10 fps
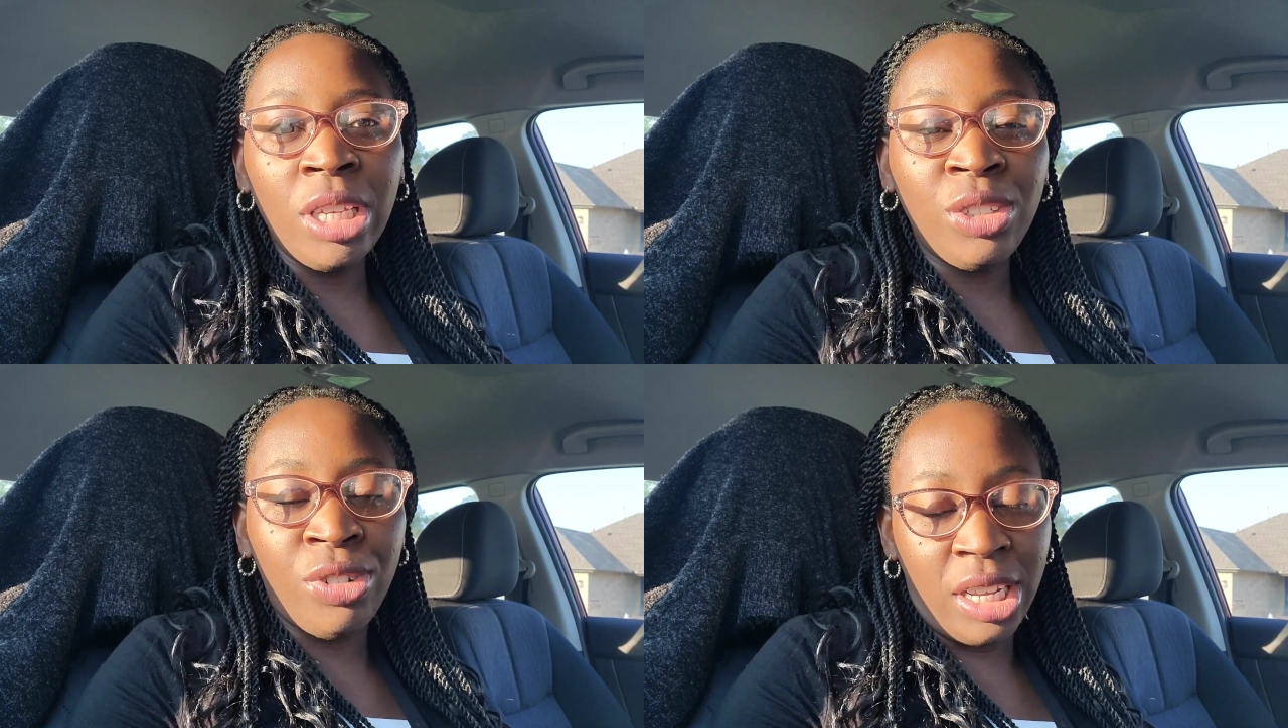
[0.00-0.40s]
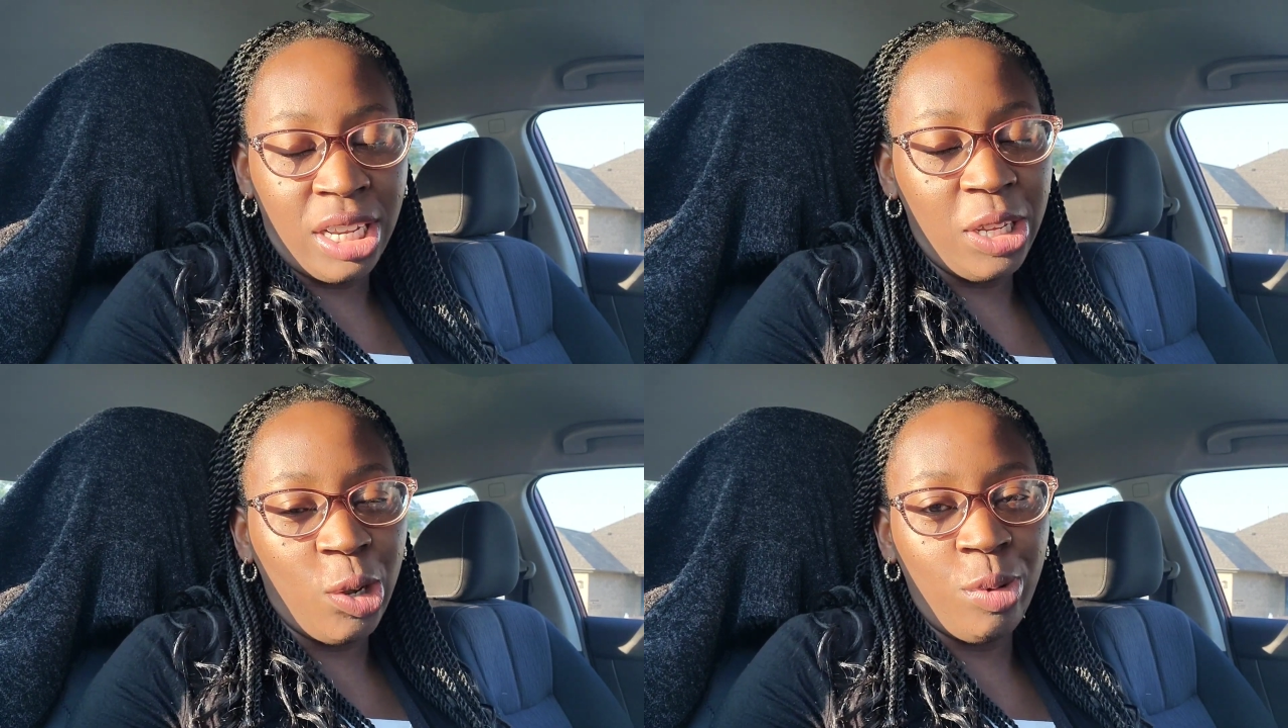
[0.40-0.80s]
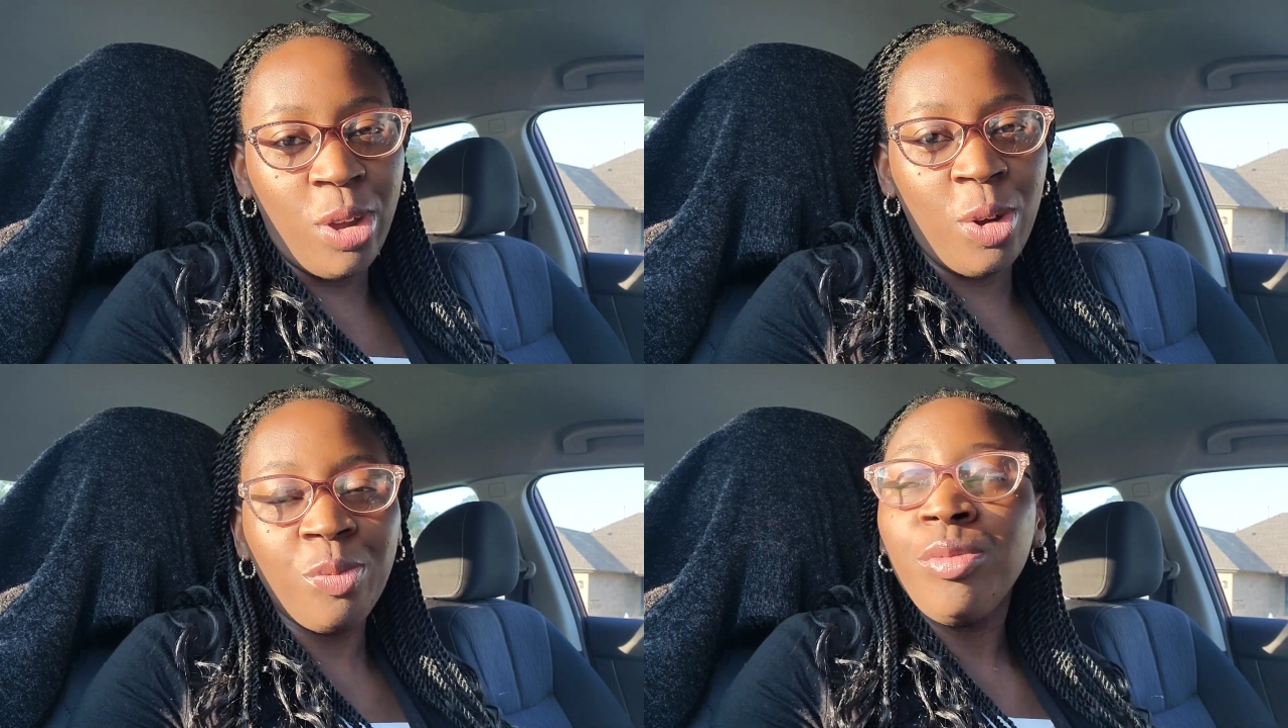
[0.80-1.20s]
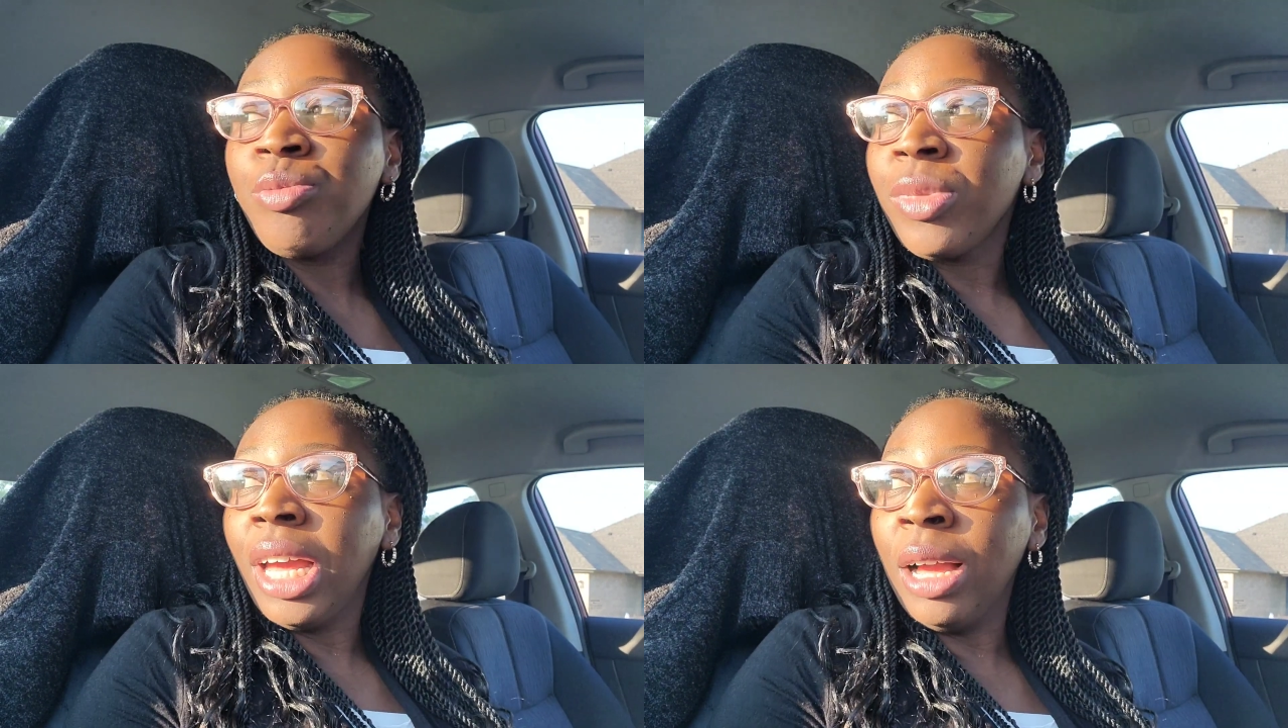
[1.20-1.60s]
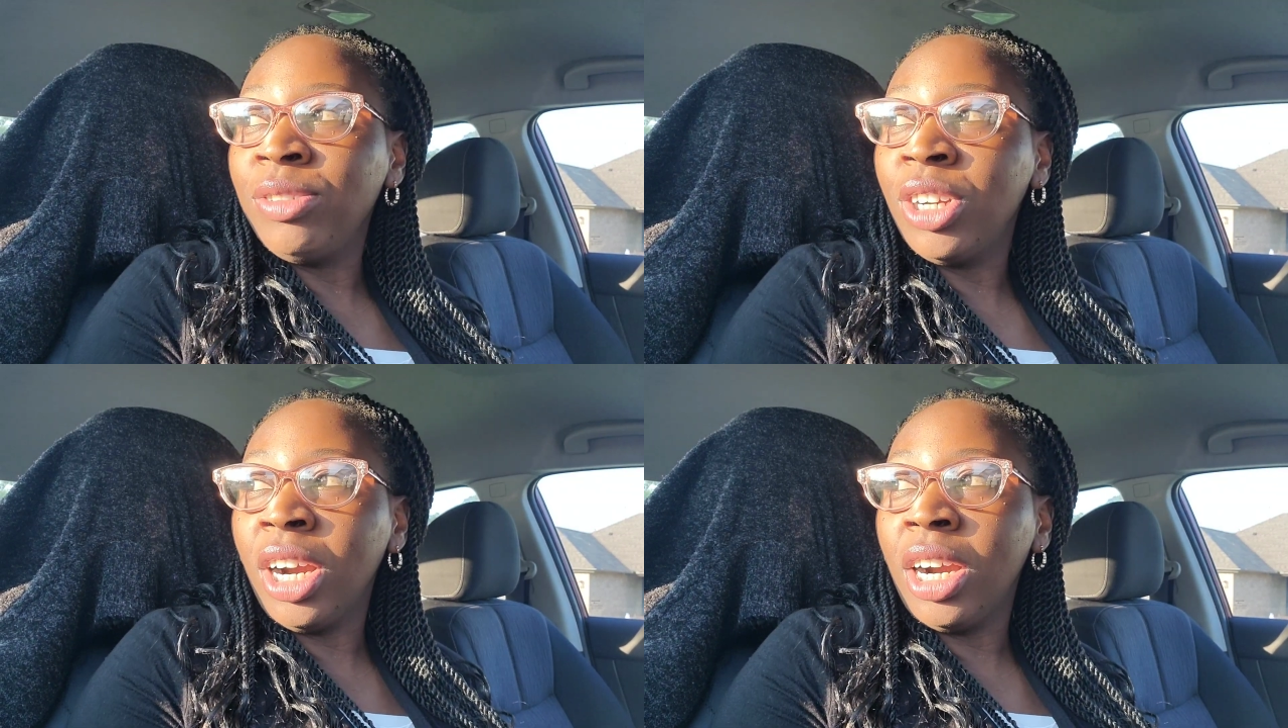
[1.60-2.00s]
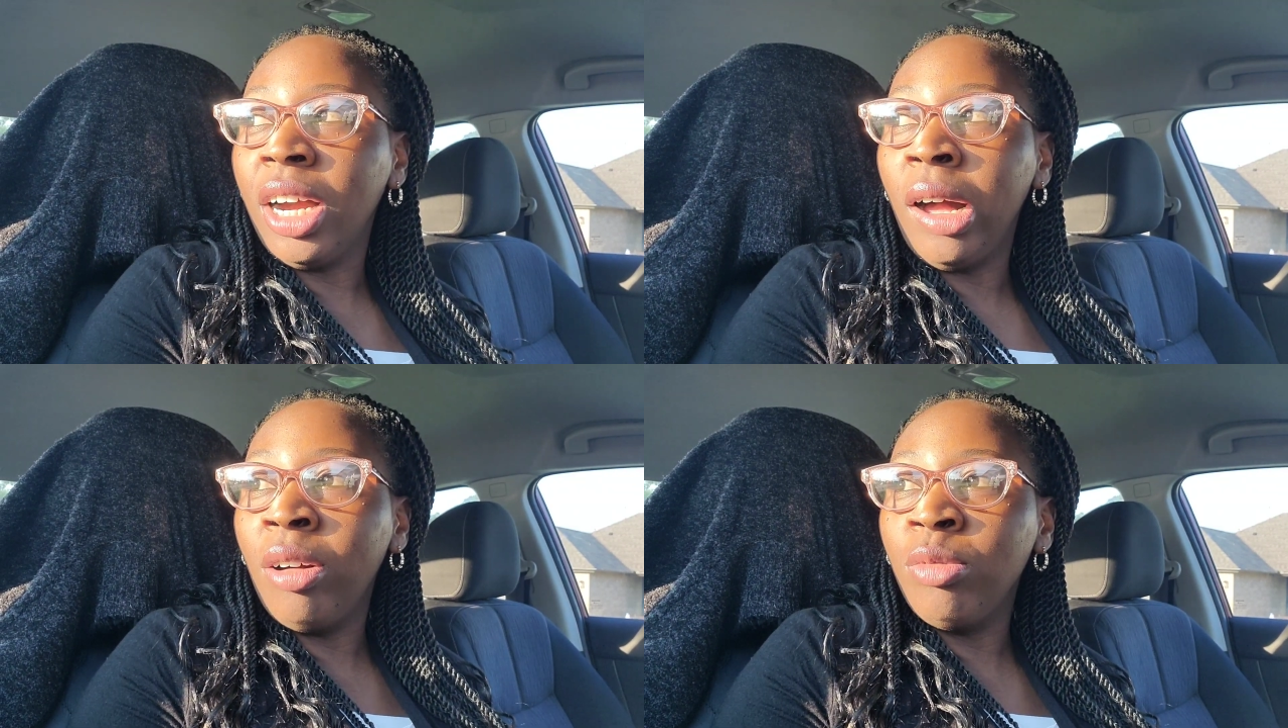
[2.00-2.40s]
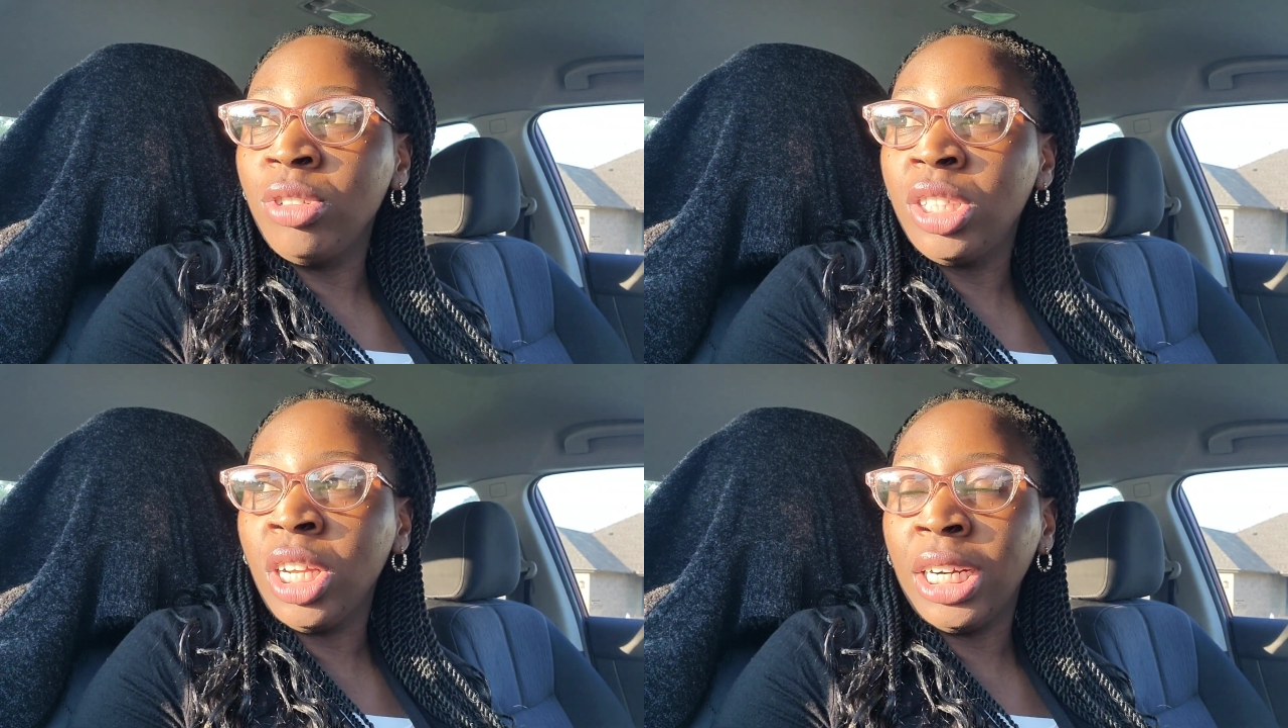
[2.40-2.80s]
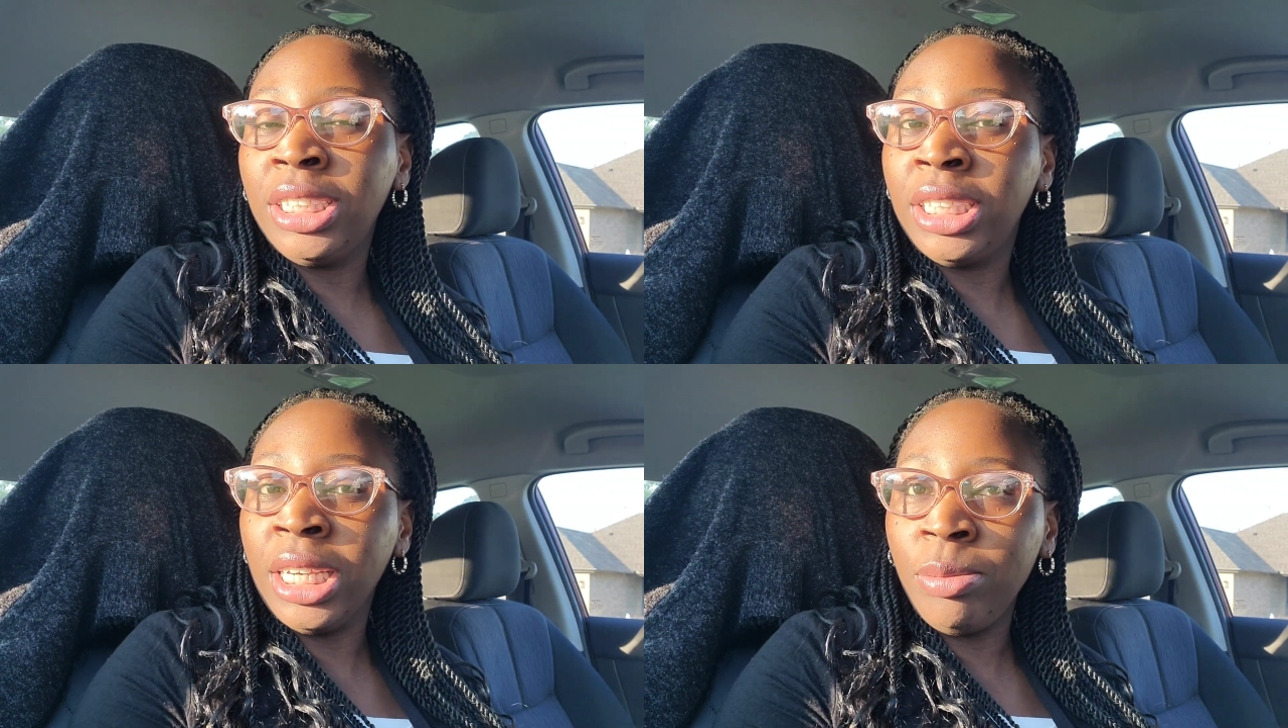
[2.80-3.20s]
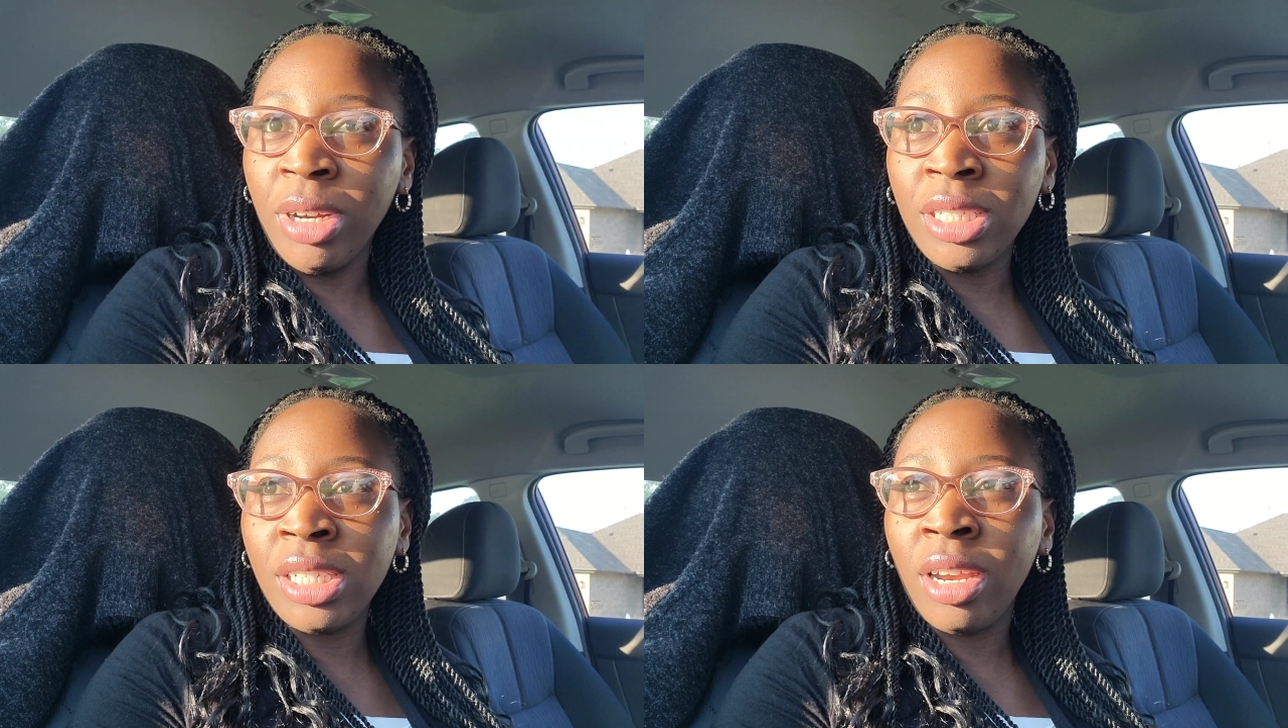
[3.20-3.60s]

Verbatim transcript: He's finally coming home after almost 13 months.